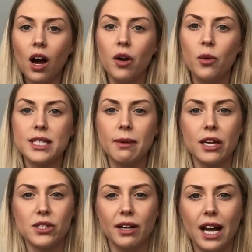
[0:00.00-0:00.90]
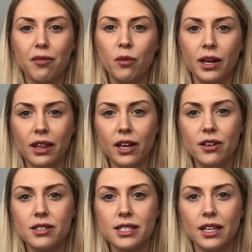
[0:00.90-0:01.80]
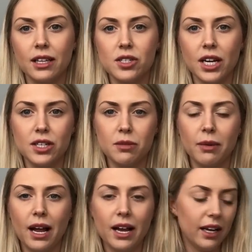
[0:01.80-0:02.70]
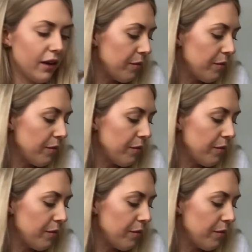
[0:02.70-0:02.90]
I always make sure I have one of those in the changing bag.